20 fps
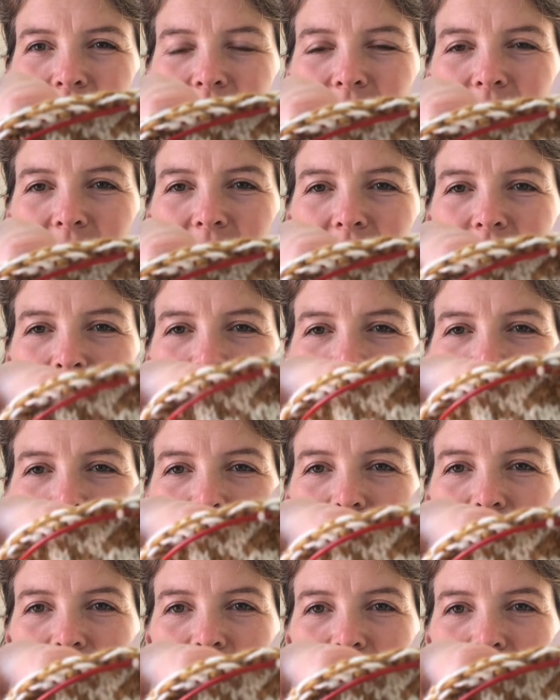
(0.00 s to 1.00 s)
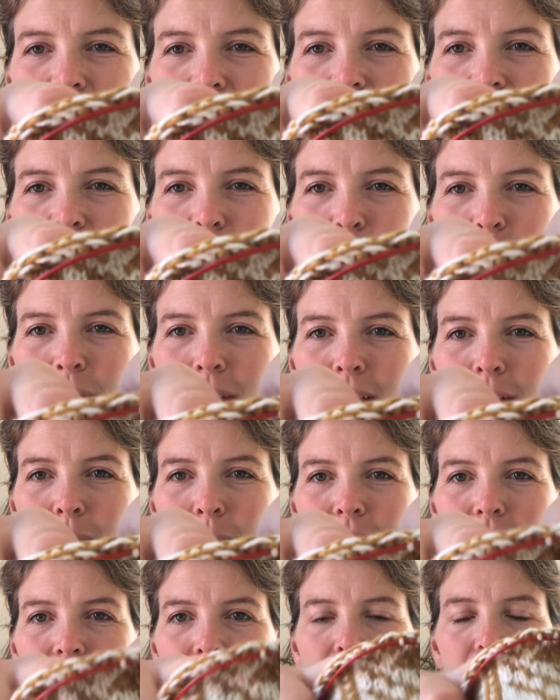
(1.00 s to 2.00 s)
Yeah, you don't see it that well,
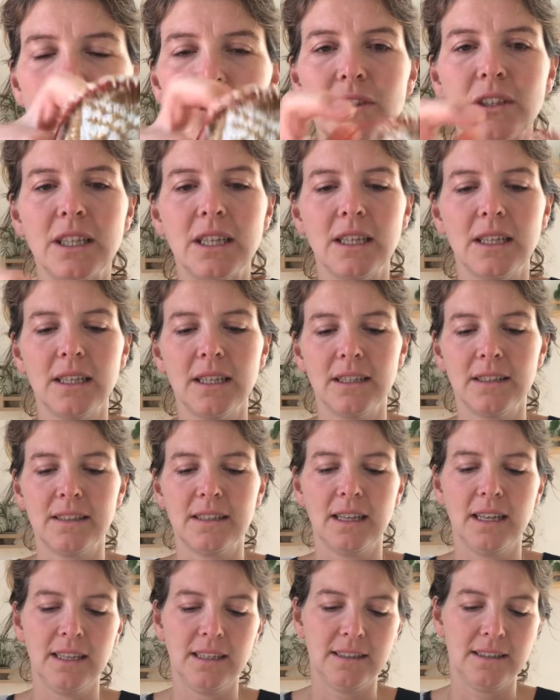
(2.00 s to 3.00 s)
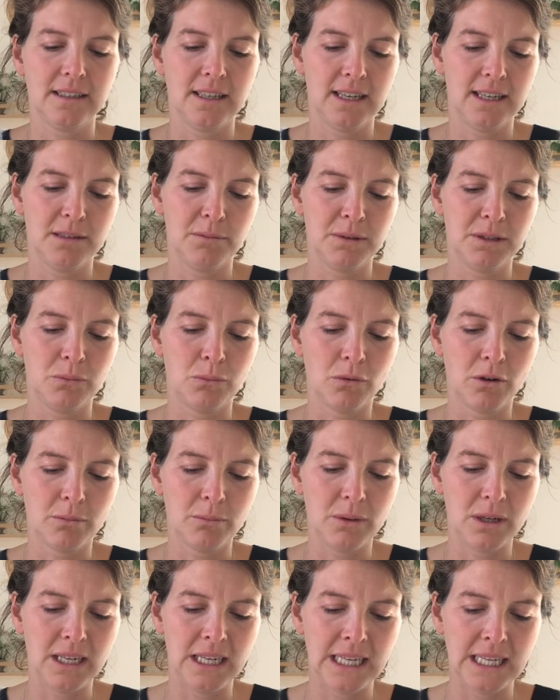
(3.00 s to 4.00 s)
but you see it's a little bit
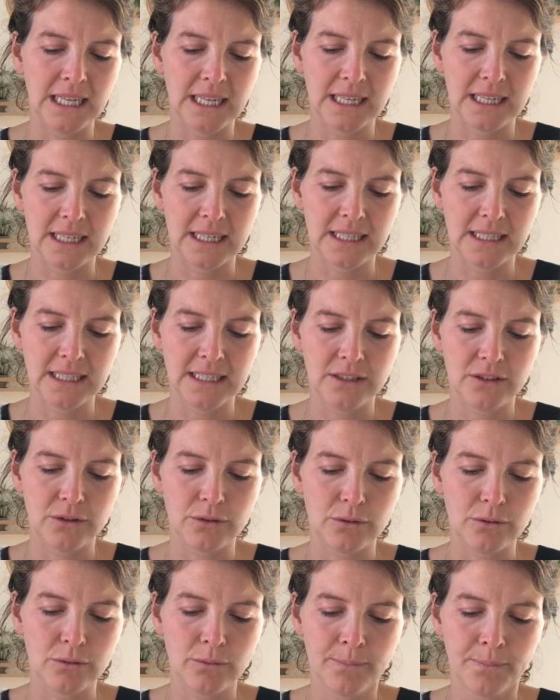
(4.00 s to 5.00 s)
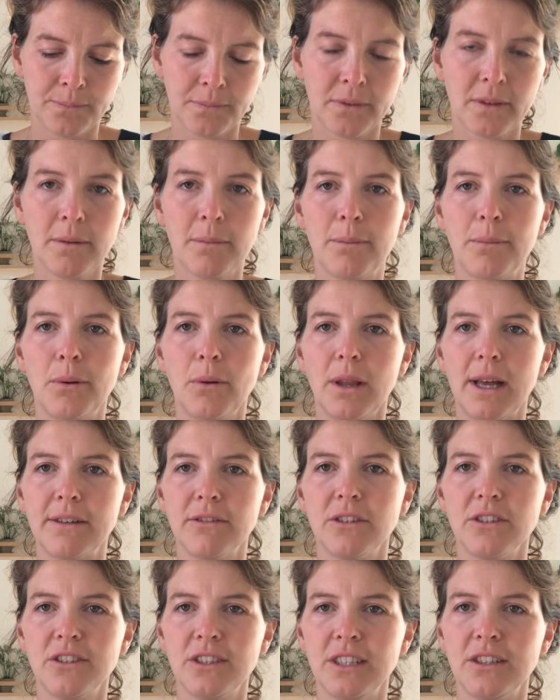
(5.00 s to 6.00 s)
wobbly, and I need to pull out
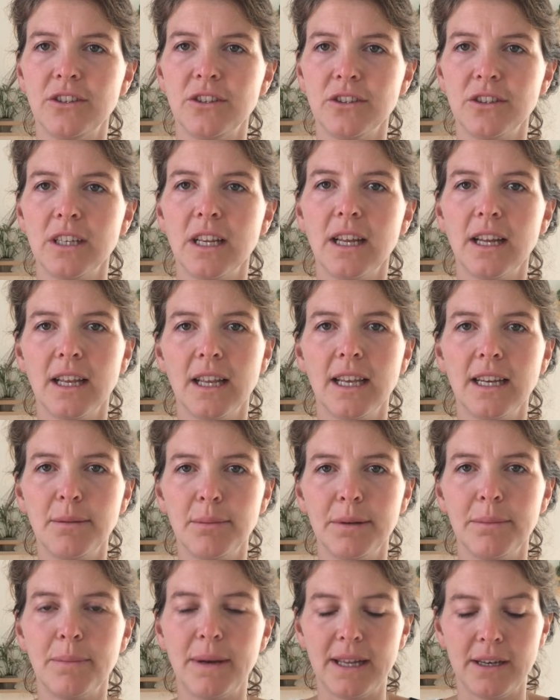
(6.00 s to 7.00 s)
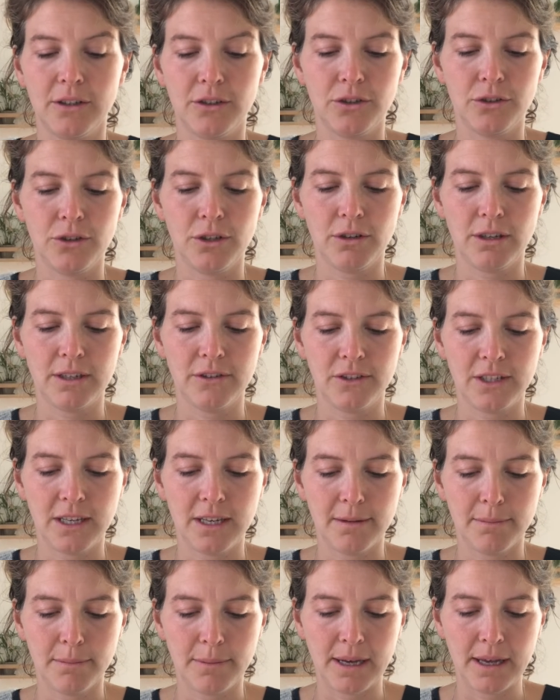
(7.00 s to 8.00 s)
the stitches a little bit better so you can see
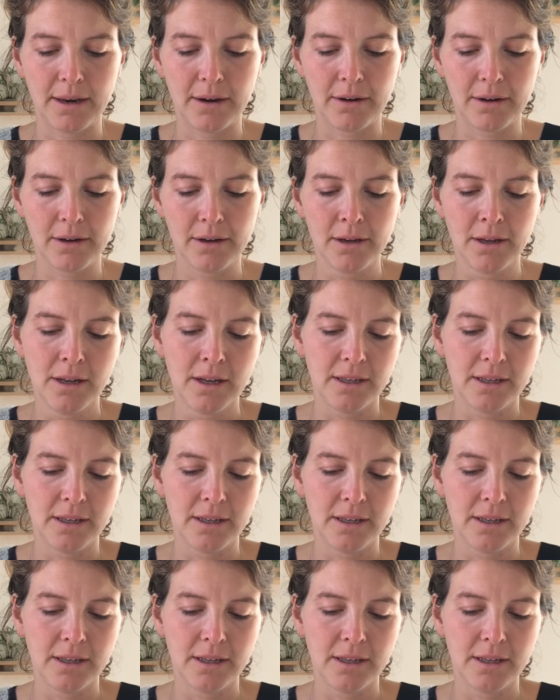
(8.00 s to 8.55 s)
them better.